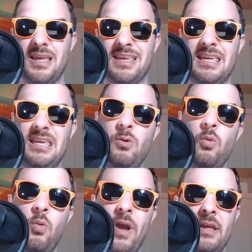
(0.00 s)
He
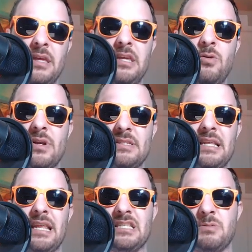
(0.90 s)
was
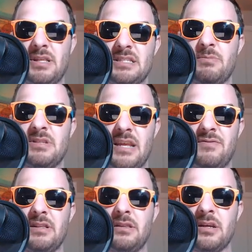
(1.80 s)
in a split
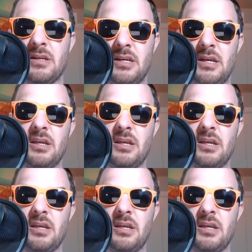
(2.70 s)
safety look.